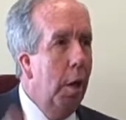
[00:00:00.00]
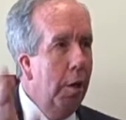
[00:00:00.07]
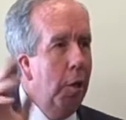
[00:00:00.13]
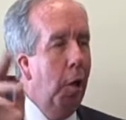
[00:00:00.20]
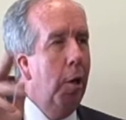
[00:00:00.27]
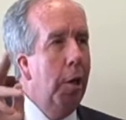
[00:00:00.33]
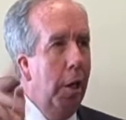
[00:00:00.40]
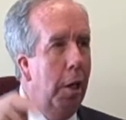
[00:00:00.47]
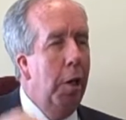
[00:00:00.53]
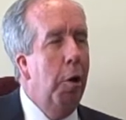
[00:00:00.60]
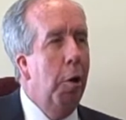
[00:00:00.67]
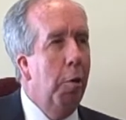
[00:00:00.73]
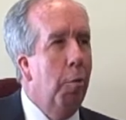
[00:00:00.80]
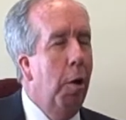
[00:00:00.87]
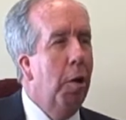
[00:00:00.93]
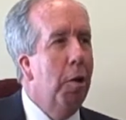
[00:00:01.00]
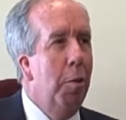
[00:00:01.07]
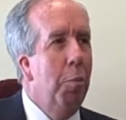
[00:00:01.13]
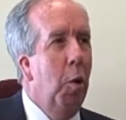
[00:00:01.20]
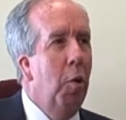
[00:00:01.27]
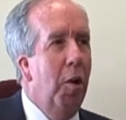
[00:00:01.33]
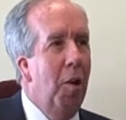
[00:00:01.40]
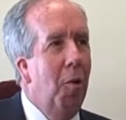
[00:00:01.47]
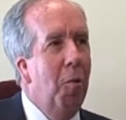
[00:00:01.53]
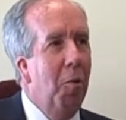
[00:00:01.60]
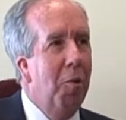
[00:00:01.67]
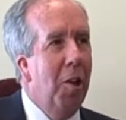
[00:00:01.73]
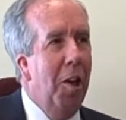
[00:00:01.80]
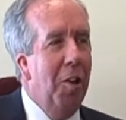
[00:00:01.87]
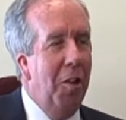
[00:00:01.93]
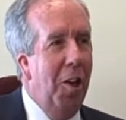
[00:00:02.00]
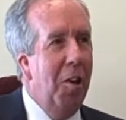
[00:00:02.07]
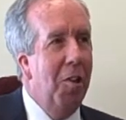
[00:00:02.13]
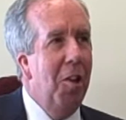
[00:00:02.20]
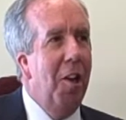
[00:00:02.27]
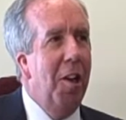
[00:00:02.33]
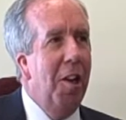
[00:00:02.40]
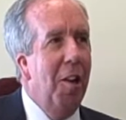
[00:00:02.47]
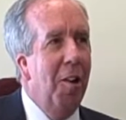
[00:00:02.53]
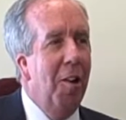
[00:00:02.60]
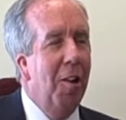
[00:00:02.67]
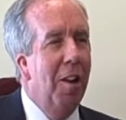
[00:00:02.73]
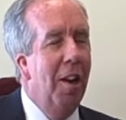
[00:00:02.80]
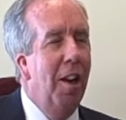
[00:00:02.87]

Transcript: young and indestructible and all those kind of things that you hear.